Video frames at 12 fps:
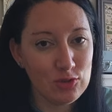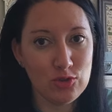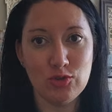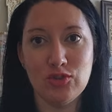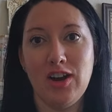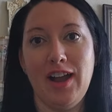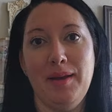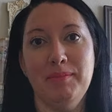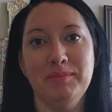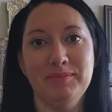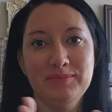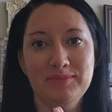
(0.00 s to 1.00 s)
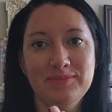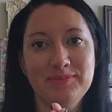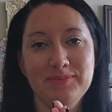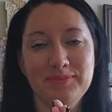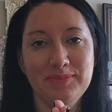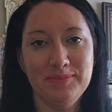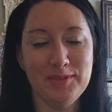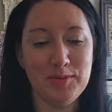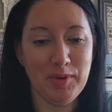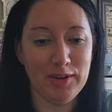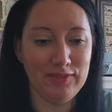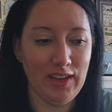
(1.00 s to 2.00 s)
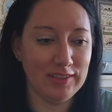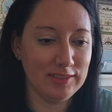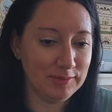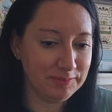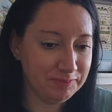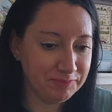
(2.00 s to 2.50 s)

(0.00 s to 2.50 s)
true crime. It's perfect.